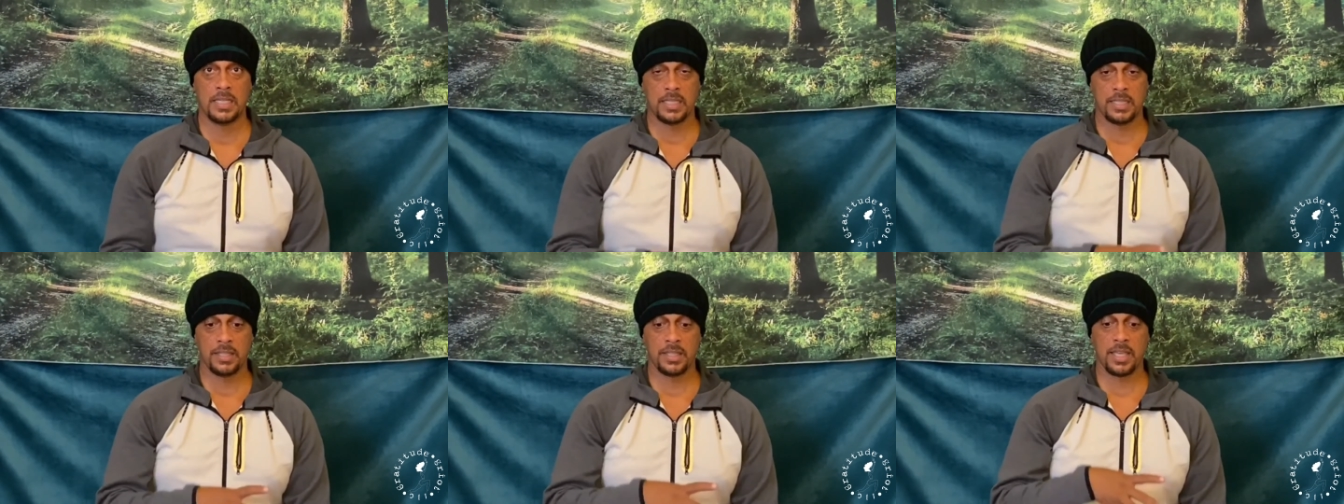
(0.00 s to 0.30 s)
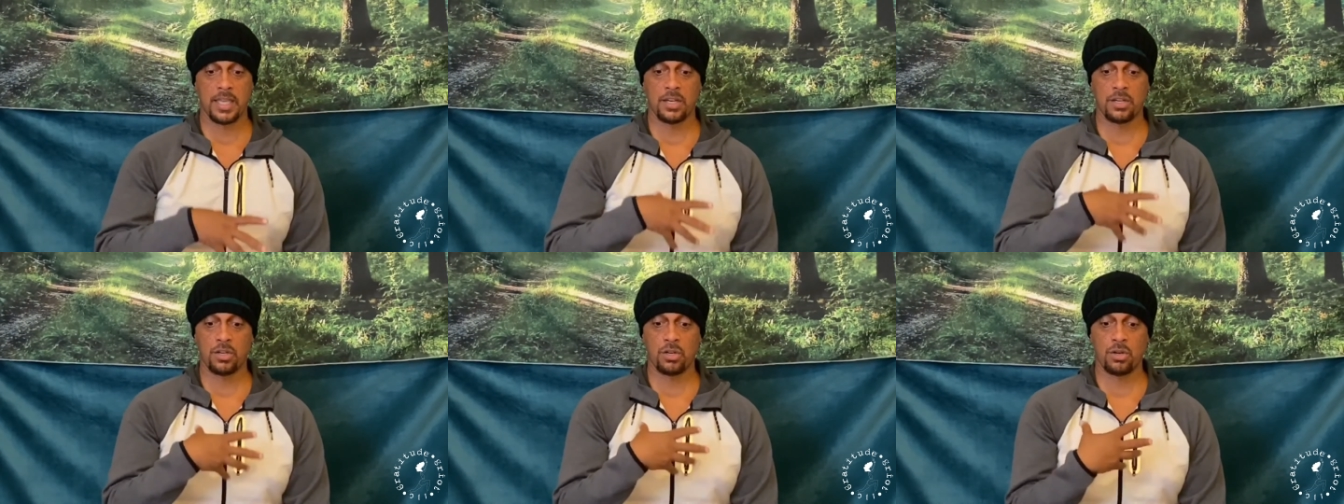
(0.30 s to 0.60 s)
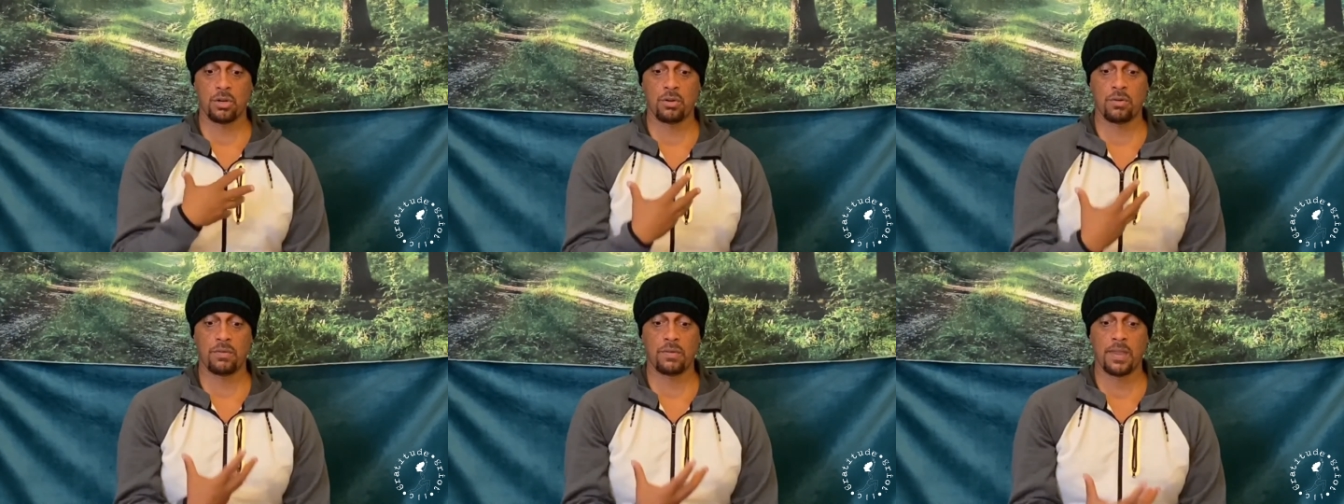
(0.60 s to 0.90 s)
And that
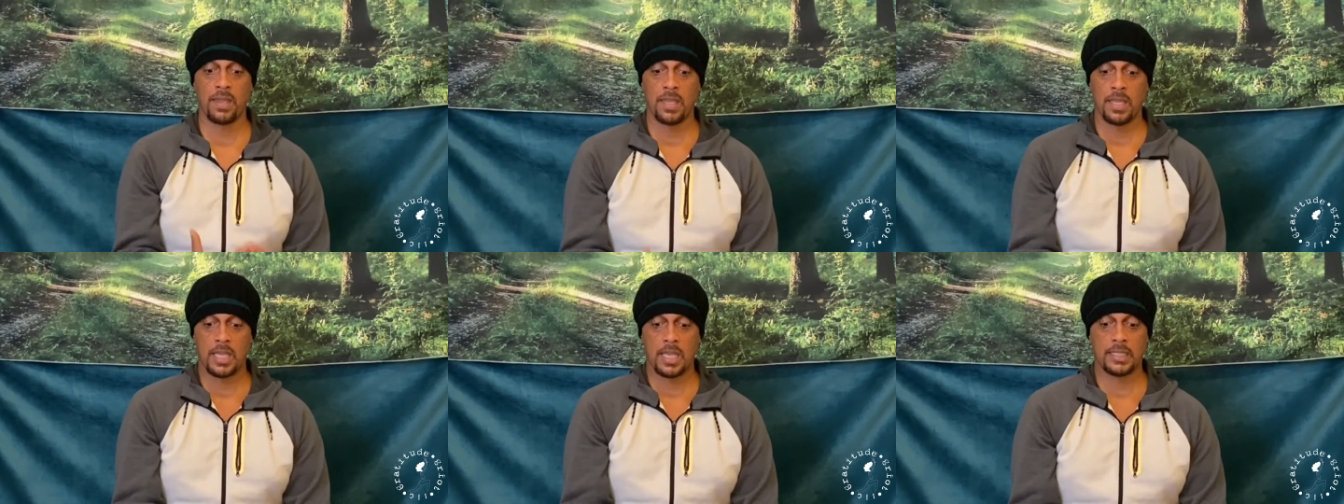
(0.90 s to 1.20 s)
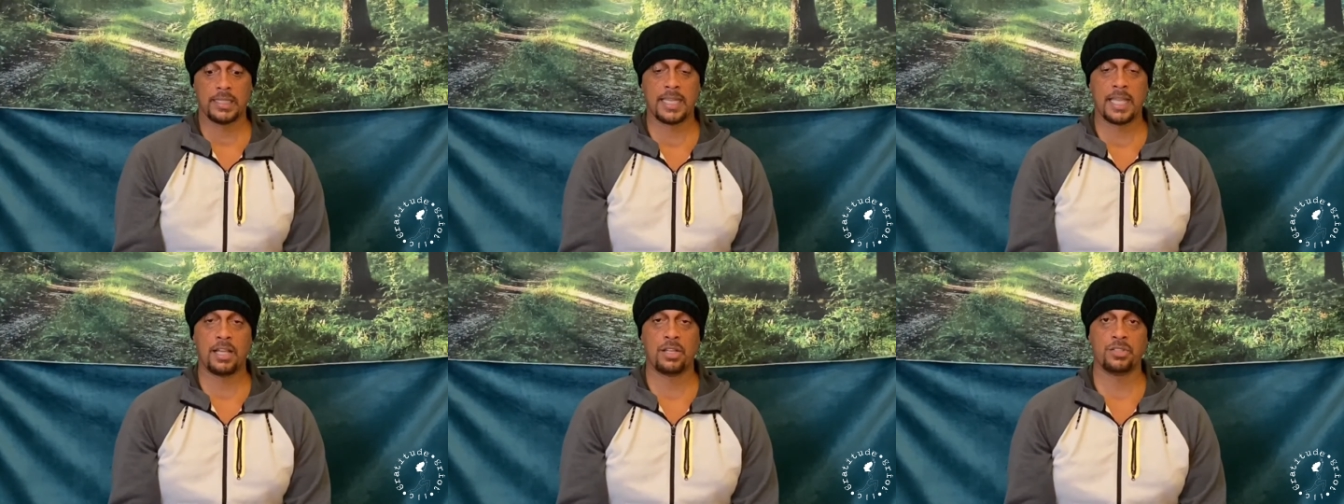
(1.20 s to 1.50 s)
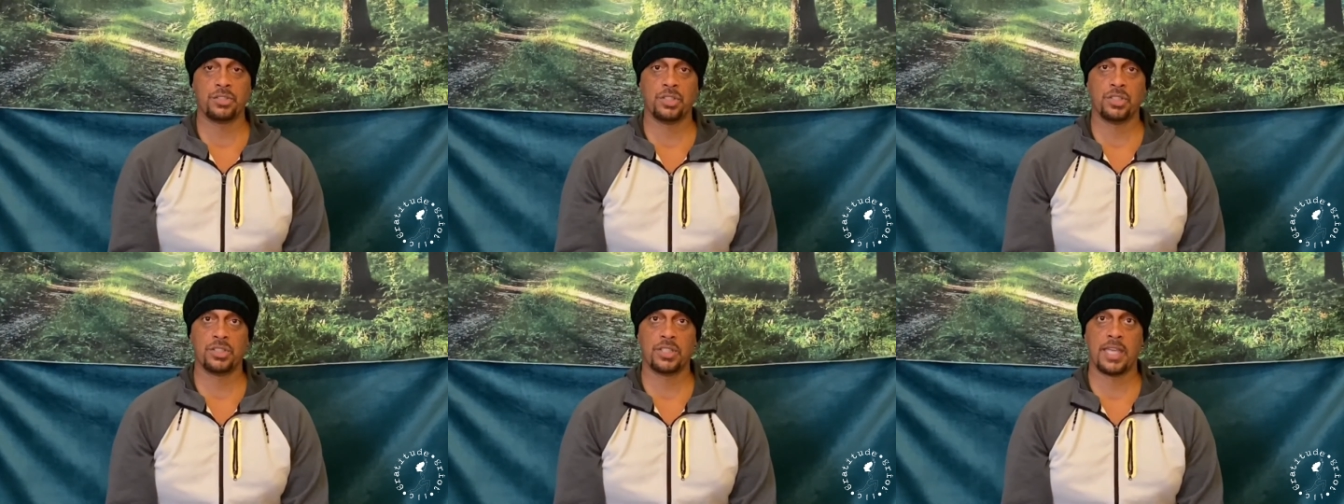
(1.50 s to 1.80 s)
nerve
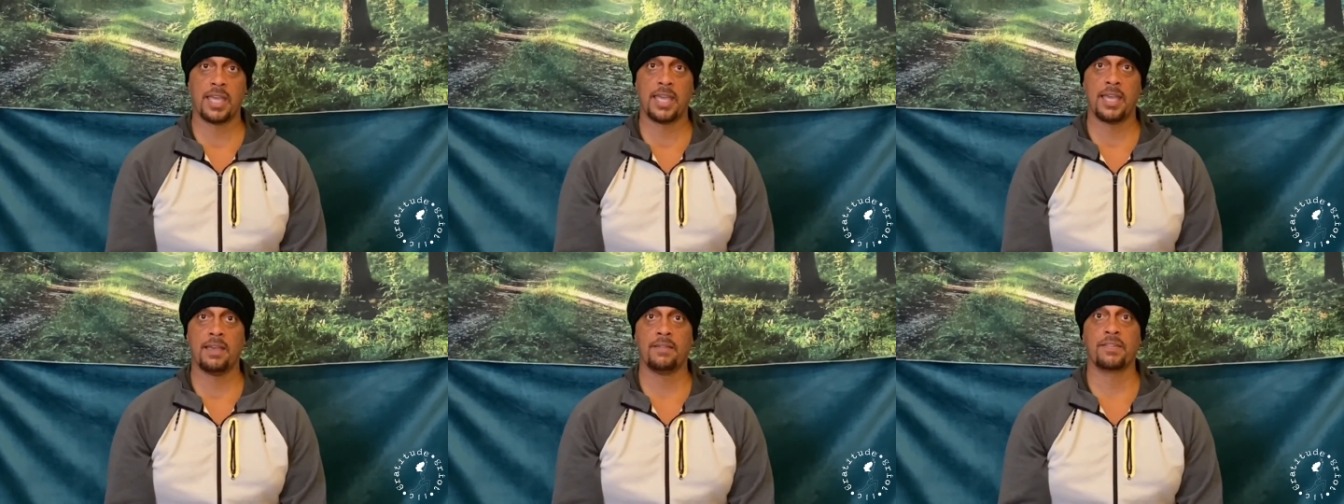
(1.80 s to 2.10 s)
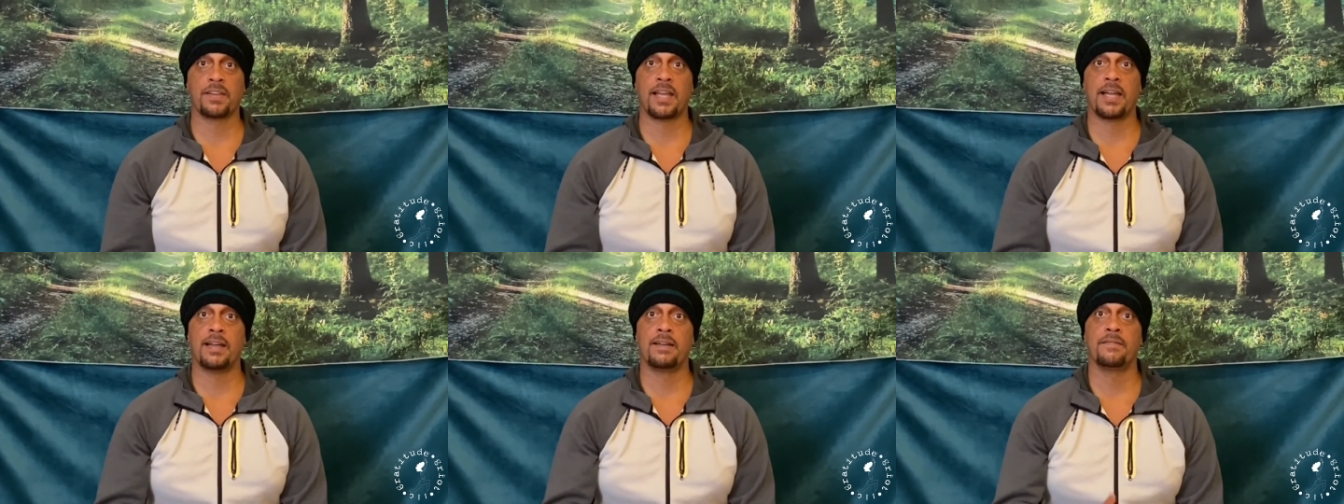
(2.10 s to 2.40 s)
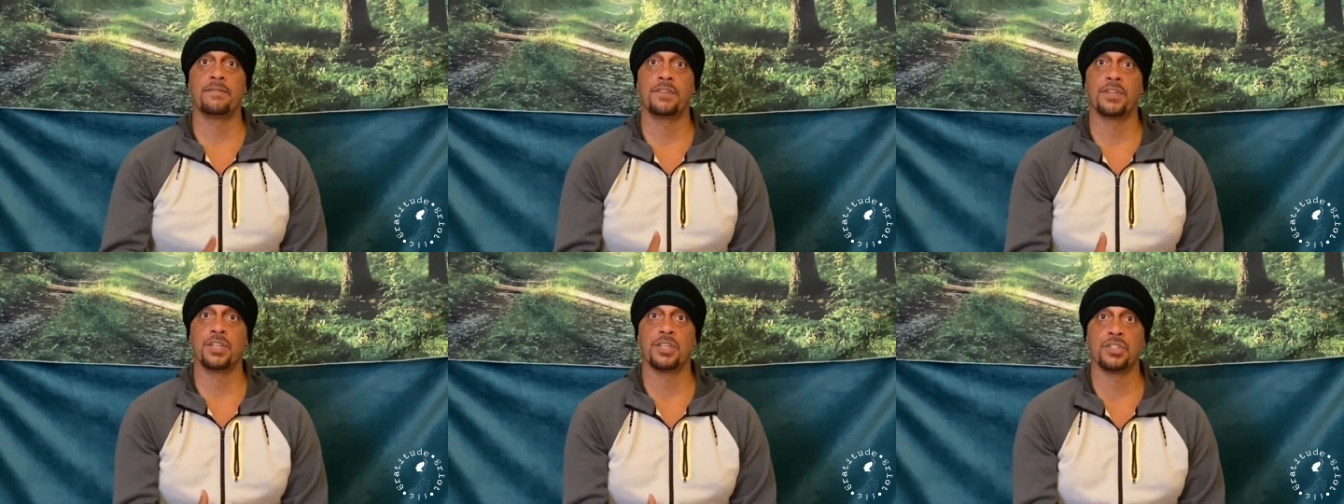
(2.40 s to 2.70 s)
allows us to have
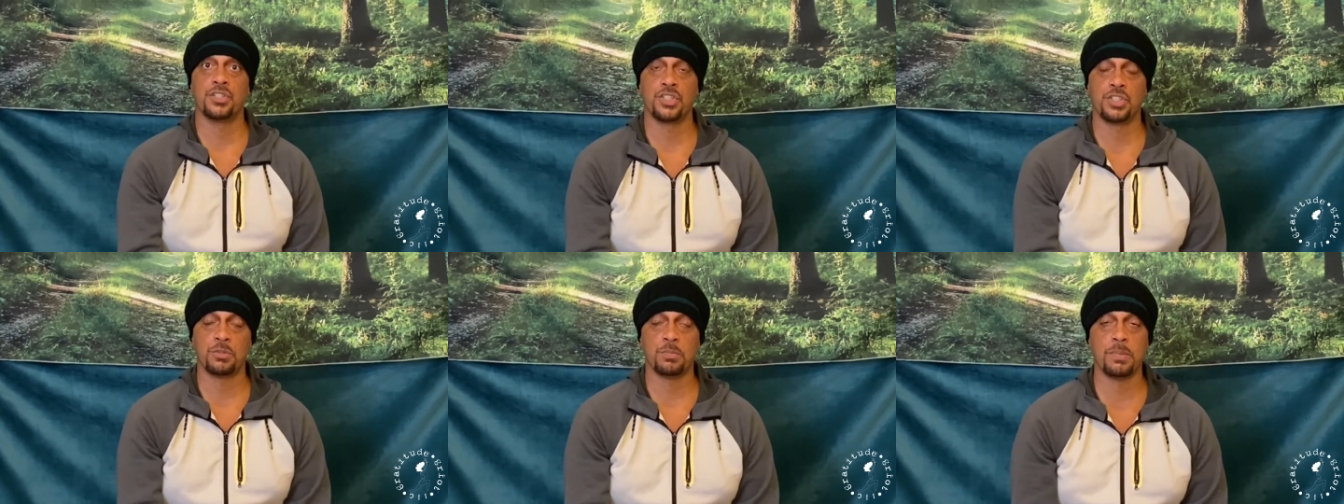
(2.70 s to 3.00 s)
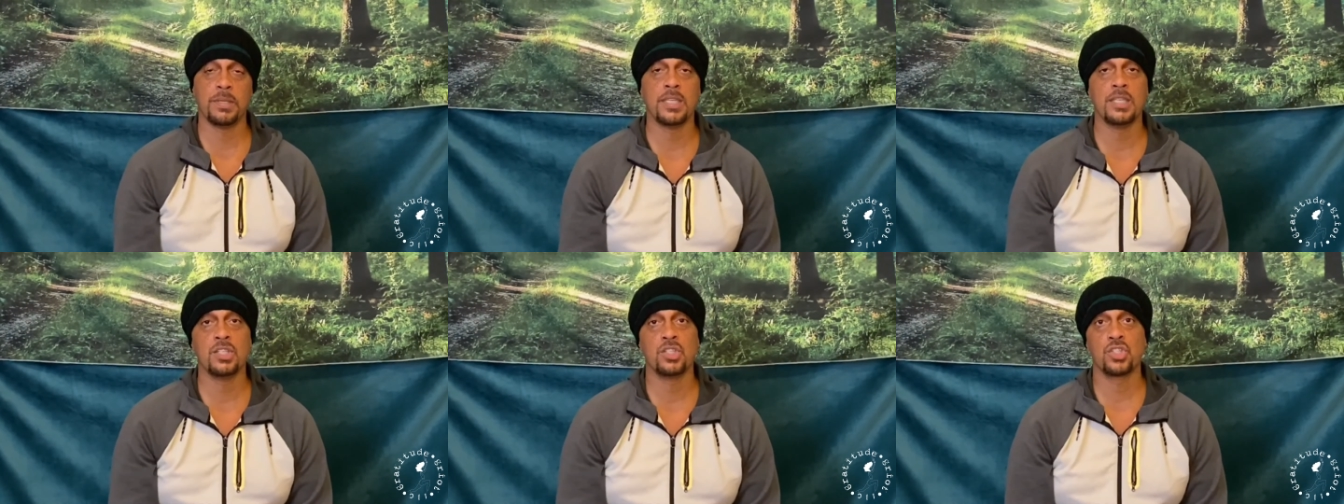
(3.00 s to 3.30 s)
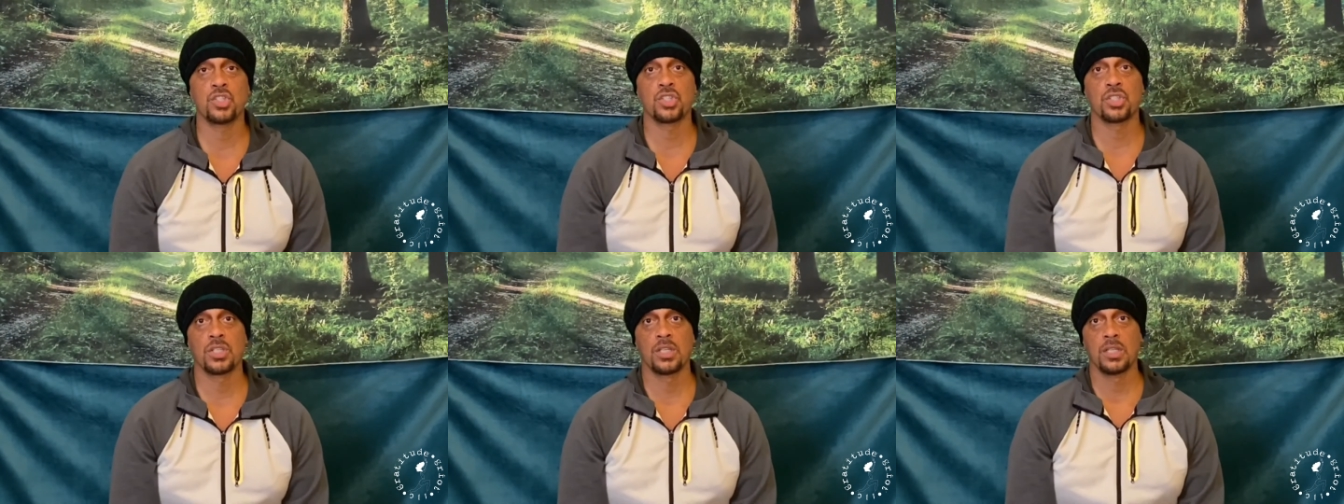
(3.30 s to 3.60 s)
confident
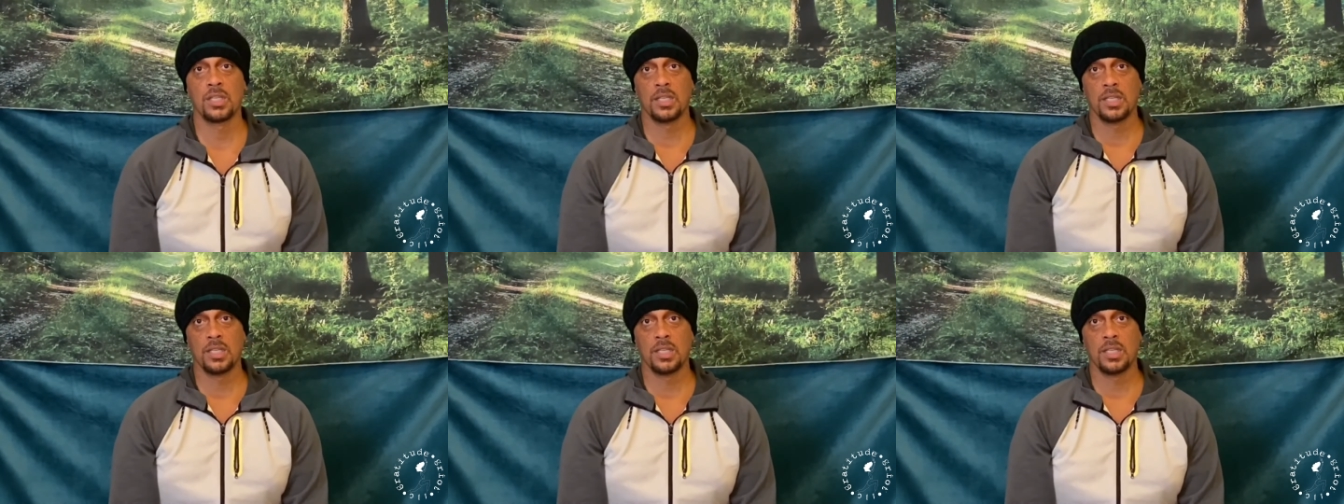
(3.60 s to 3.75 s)
speech.